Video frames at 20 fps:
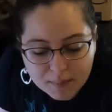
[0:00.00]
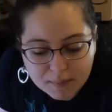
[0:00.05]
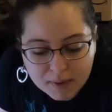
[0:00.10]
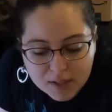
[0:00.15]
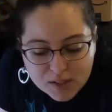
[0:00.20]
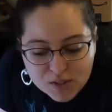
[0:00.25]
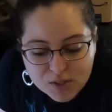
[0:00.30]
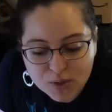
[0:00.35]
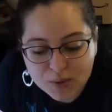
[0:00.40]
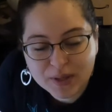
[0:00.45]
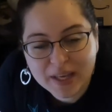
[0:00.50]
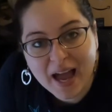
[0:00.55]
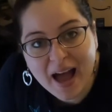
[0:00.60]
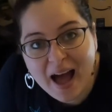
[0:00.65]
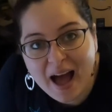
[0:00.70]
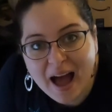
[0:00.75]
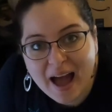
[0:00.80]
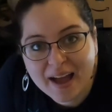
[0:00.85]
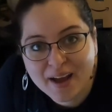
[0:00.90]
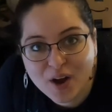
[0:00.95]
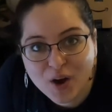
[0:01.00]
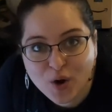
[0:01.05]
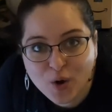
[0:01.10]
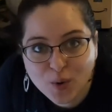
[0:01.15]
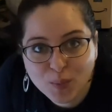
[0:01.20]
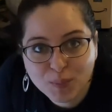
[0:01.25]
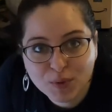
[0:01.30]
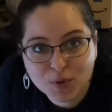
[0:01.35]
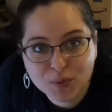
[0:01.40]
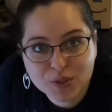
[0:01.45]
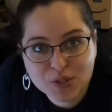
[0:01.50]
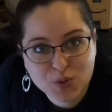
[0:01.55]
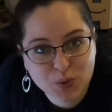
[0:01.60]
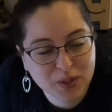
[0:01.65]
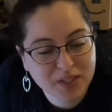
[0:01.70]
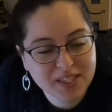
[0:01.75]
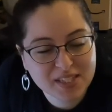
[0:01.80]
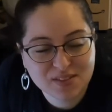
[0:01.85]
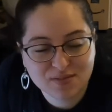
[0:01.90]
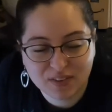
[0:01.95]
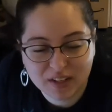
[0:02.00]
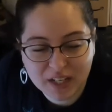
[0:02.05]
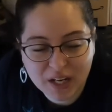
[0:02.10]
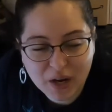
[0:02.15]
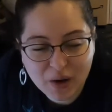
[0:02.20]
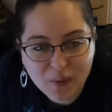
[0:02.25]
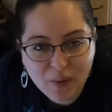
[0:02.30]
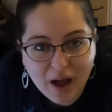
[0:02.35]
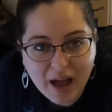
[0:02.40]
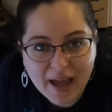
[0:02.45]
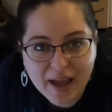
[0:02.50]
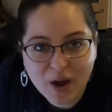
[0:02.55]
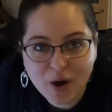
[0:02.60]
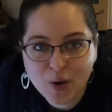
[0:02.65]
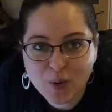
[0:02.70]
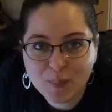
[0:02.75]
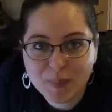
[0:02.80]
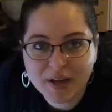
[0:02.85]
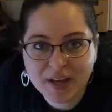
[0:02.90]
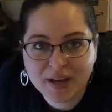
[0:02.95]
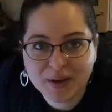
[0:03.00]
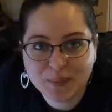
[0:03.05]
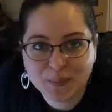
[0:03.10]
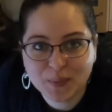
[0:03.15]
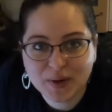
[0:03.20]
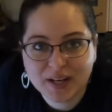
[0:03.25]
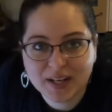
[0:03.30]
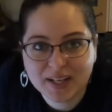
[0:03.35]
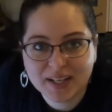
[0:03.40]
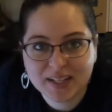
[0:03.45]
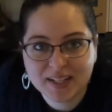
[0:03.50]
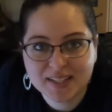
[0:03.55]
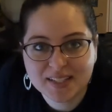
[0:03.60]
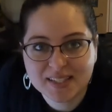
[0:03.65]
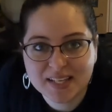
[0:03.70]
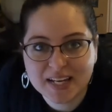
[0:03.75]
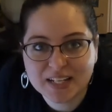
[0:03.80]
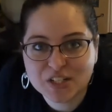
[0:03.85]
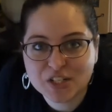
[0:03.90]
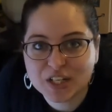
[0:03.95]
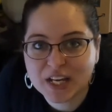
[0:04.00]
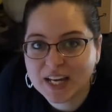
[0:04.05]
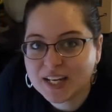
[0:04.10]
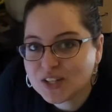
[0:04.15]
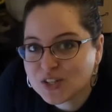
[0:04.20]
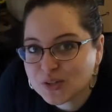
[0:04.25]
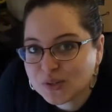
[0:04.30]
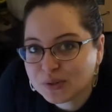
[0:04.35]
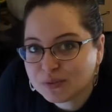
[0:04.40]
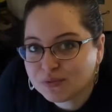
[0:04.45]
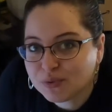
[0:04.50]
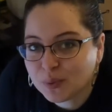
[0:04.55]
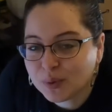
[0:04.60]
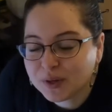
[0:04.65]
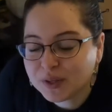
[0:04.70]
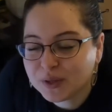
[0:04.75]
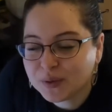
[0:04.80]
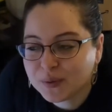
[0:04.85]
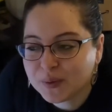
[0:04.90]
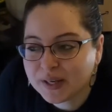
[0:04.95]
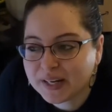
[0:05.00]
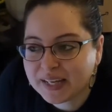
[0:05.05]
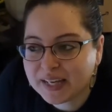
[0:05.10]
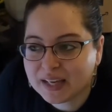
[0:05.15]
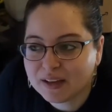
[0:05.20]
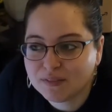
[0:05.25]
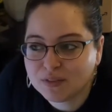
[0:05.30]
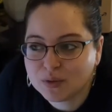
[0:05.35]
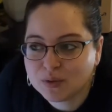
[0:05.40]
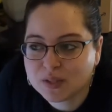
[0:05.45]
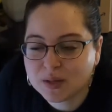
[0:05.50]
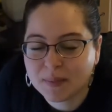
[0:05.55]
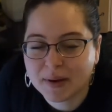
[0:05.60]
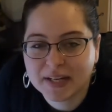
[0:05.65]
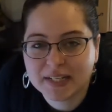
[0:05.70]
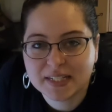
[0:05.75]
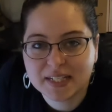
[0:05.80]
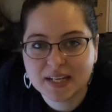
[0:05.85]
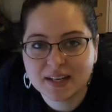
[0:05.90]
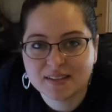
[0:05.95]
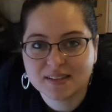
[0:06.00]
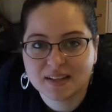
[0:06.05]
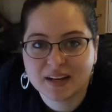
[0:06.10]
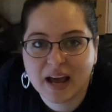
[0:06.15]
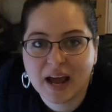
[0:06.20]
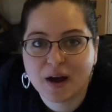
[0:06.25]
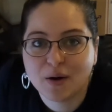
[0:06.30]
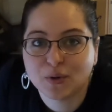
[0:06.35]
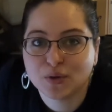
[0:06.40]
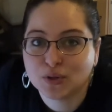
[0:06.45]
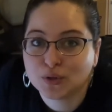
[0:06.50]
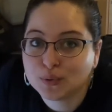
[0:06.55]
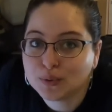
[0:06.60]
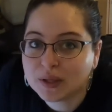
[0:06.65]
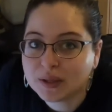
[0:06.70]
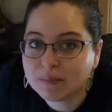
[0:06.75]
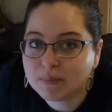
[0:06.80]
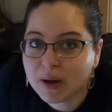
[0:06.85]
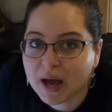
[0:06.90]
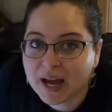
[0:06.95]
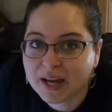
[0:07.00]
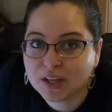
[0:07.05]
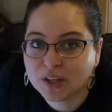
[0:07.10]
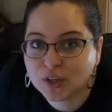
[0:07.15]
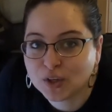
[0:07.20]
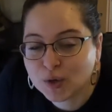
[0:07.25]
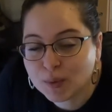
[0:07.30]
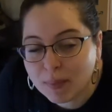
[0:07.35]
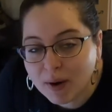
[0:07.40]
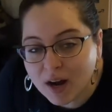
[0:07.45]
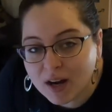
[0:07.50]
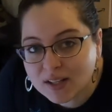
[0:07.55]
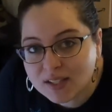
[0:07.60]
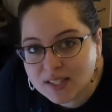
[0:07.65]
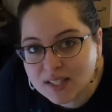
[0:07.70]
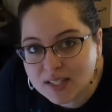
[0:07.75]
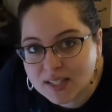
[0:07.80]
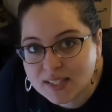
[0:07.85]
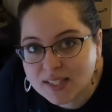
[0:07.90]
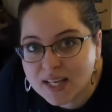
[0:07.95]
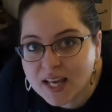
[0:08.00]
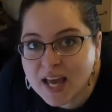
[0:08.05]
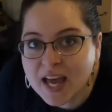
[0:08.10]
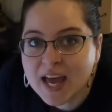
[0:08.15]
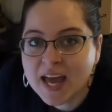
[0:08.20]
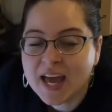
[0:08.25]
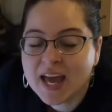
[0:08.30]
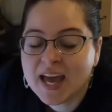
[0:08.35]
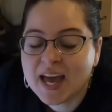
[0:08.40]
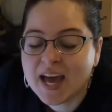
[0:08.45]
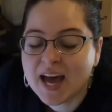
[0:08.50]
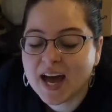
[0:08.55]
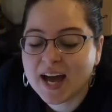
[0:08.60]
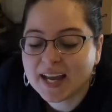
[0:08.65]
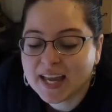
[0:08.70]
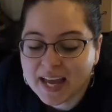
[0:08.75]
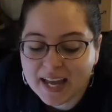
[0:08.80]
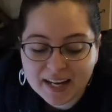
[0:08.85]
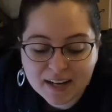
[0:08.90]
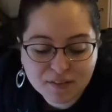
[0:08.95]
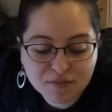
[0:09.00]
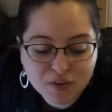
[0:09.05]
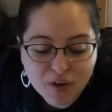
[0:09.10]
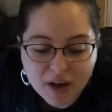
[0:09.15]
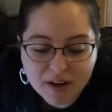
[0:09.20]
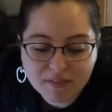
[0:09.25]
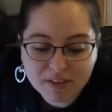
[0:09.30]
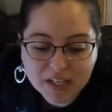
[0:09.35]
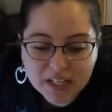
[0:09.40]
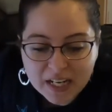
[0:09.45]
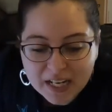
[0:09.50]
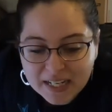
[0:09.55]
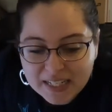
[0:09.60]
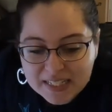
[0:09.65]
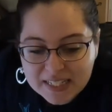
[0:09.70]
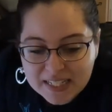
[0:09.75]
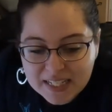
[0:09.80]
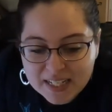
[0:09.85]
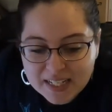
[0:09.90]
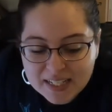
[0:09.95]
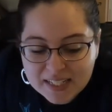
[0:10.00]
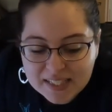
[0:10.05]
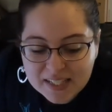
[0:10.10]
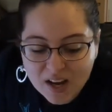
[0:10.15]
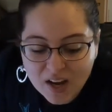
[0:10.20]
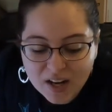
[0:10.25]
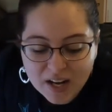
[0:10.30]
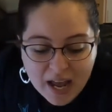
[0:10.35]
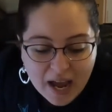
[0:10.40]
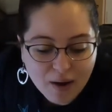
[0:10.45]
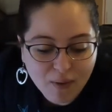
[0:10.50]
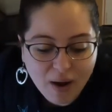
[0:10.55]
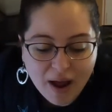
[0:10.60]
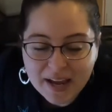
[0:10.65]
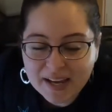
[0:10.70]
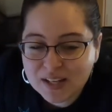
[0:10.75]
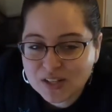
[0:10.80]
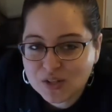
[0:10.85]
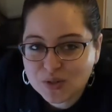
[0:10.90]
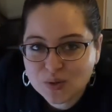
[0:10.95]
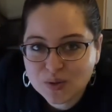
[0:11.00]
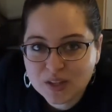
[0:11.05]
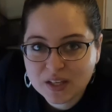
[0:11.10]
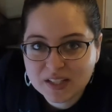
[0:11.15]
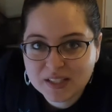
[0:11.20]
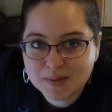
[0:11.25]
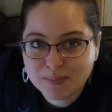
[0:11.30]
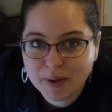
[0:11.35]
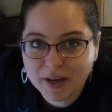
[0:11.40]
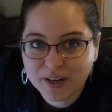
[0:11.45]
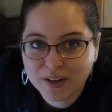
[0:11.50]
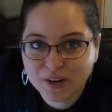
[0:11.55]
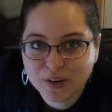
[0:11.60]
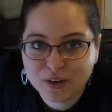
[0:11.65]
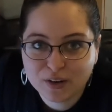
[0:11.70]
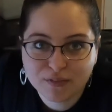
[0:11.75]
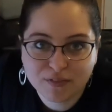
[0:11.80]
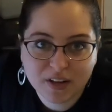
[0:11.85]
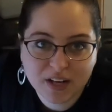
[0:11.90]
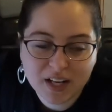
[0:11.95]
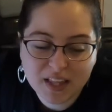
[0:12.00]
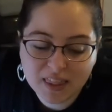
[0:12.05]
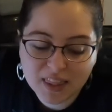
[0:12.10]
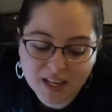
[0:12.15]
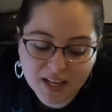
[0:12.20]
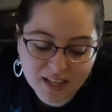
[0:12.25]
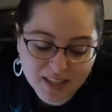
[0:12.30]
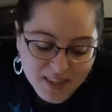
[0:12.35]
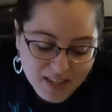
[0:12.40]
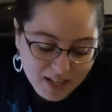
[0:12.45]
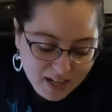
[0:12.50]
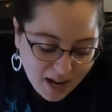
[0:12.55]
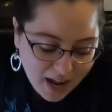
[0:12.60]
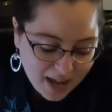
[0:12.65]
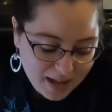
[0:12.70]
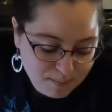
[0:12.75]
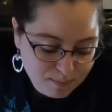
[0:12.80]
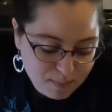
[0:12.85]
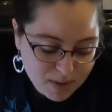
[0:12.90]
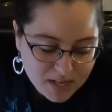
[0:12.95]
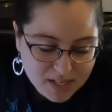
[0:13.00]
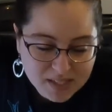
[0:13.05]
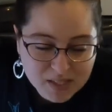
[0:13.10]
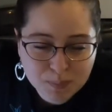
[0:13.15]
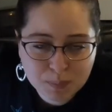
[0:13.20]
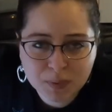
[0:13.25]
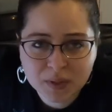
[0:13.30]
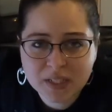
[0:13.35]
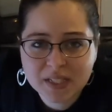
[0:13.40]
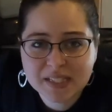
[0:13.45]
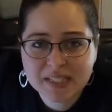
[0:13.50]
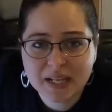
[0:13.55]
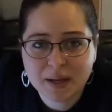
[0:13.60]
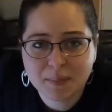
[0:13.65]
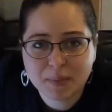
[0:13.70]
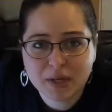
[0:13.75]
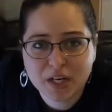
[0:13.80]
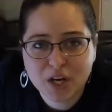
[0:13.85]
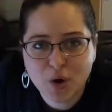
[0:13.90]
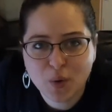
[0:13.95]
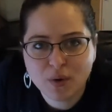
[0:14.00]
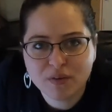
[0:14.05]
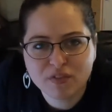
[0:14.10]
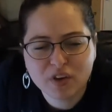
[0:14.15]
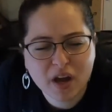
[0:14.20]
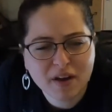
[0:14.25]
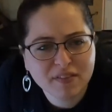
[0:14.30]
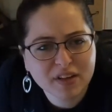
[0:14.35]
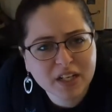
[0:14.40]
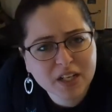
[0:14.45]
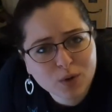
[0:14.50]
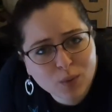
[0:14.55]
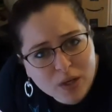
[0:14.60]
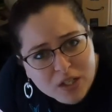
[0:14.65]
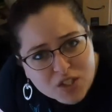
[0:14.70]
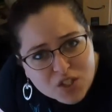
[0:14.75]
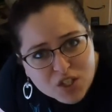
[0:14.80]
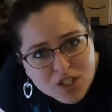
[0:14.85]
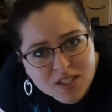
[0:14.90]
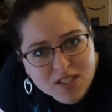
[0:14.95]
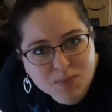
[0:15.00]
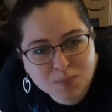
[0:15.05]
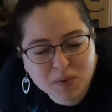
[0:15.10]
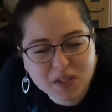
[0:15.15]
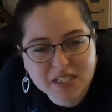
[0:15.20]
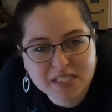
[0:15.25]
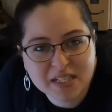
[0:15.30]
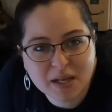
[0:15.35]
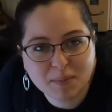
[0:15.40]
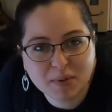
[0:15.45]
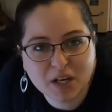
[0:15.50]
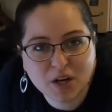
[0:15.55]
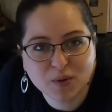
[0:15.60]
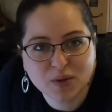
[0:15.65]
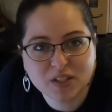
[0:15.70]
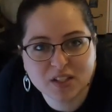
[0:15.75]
So yeah, I hope you enjoyed this video. I hope it was educational for you and it gave you some ideas on how you can pack your boxes. Again, if you have any ideas on how I can do things better, or if anything that I missed, please let me know. If you have any questions, please let me know in the